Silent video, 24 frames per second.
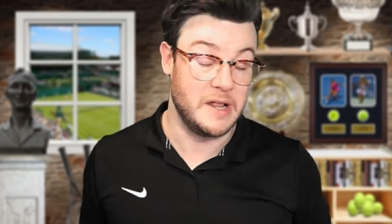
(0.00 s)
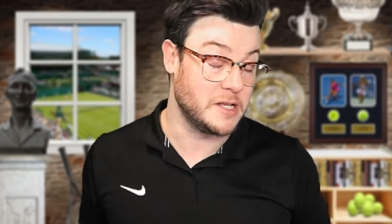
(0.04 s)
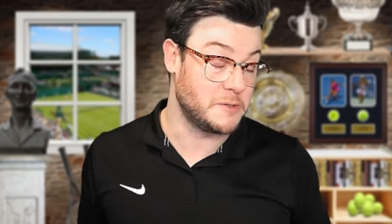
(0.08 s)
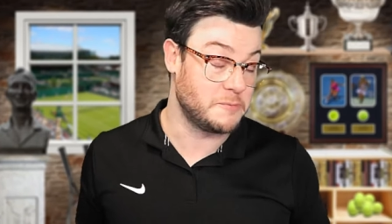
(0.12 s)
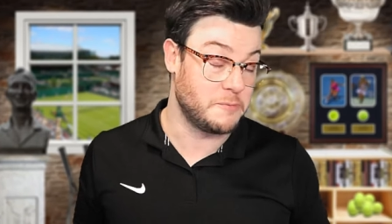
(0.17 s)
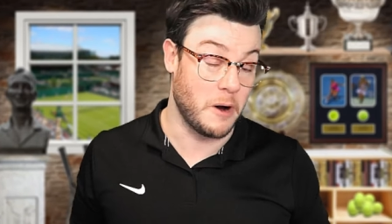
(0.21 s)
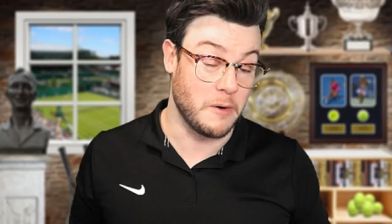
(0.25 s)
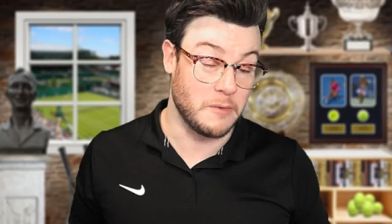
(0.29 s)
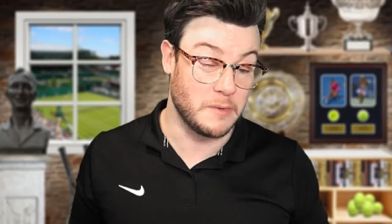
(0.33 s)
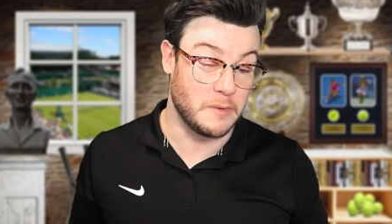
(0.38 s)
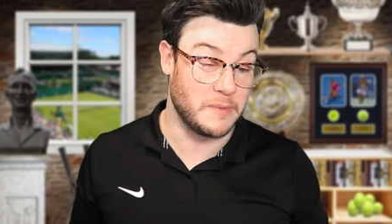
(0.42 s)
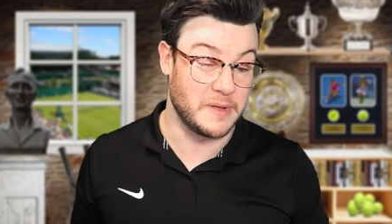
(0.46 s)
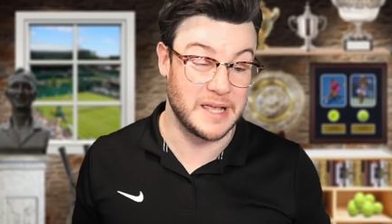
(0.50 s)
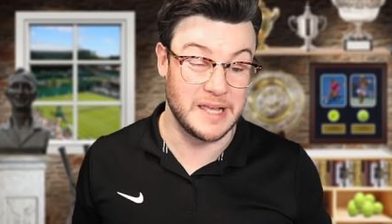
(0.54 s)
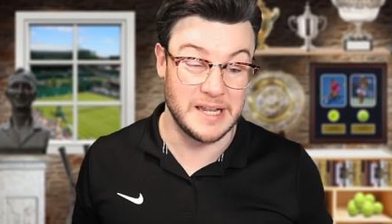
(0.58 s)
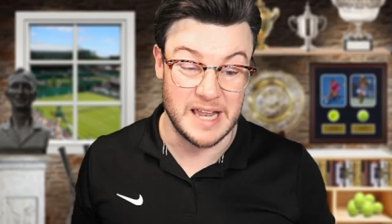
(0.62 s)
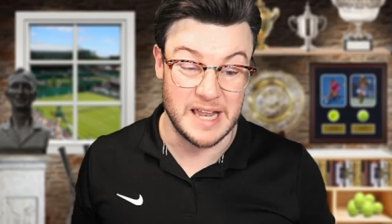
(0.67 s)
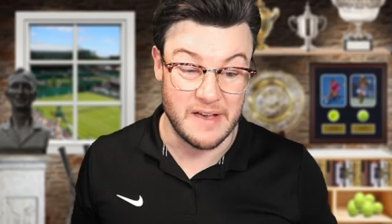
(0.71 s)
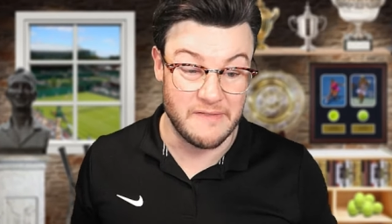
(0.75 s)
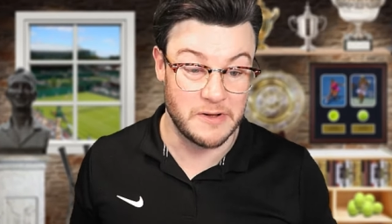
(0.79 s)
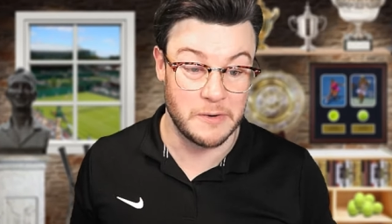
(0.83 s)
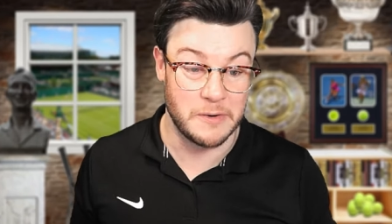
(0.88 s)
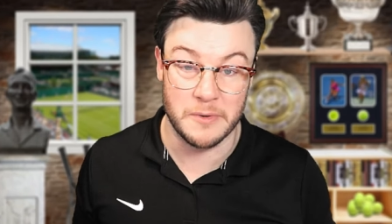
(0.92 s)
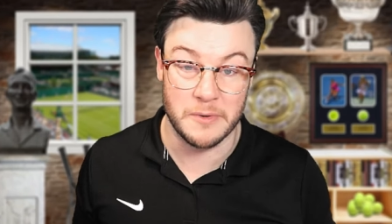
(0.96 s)
I mean, it's probably
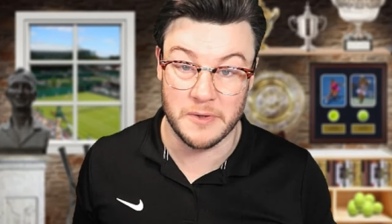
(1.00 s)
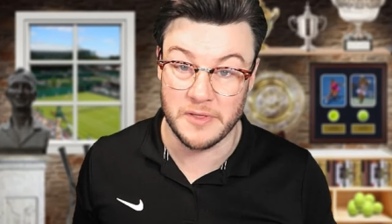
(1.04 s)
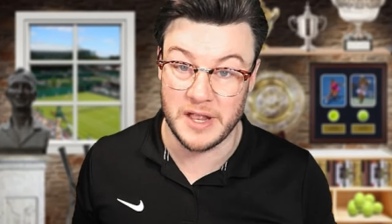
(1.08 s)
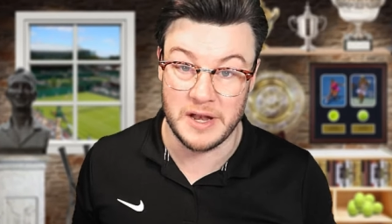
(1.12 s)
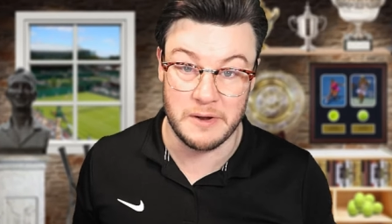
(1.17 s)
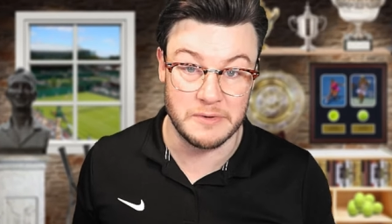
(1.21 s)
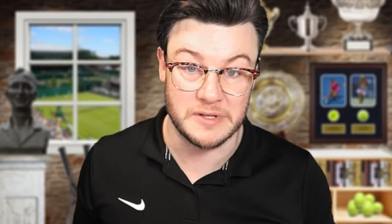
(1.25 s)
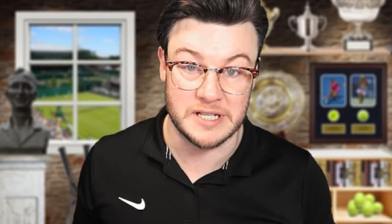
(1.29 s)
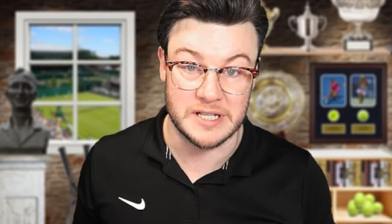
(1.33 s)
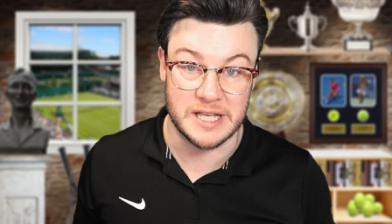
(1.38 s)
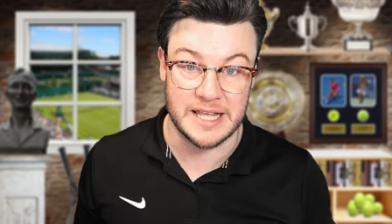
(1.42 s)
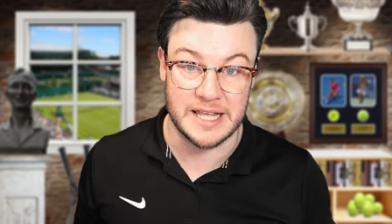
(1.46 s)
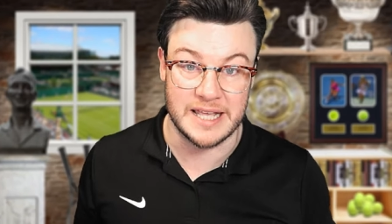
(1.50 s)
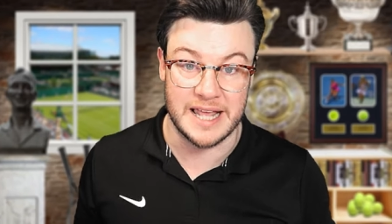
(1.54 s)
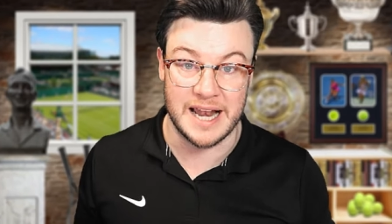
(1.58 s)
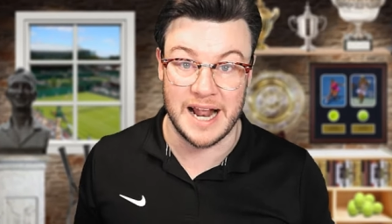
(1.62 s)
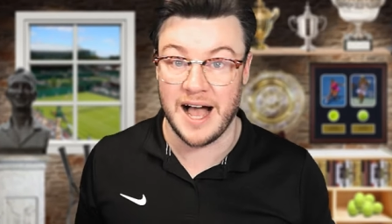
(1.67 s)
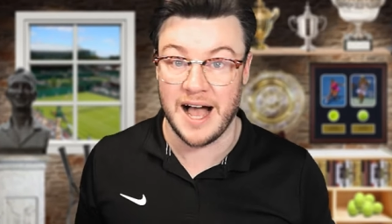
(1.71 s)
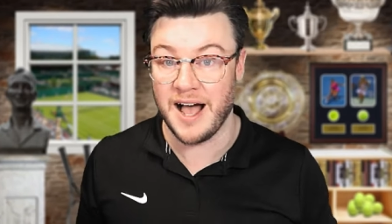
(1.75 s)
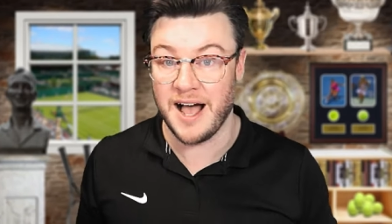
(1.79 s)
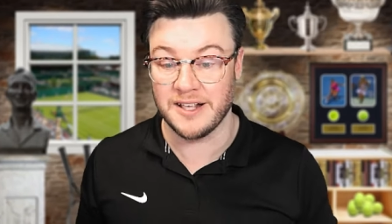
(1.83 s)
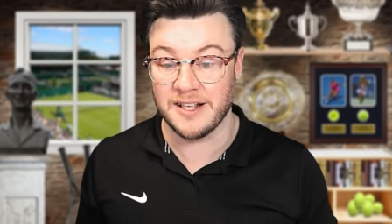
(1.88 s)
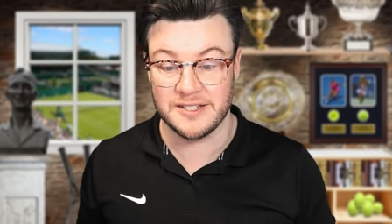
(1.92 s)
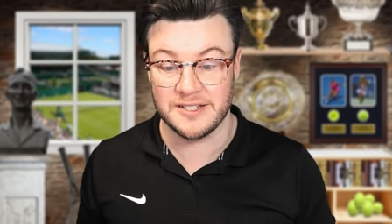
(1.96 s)
inevitable that he was going to get
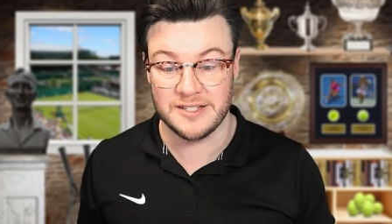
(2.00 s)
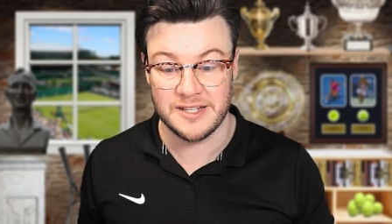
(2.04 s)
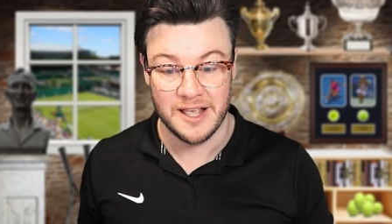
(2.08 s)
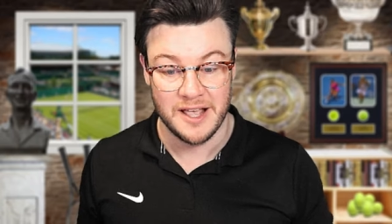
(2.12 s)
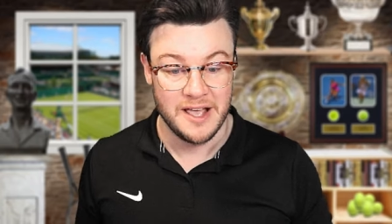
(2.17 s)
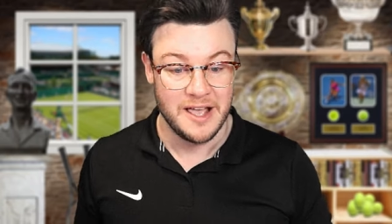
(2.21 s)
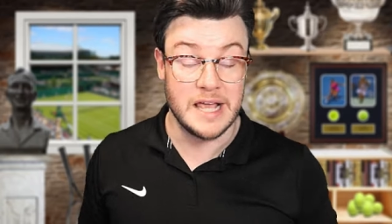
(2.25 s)
asked.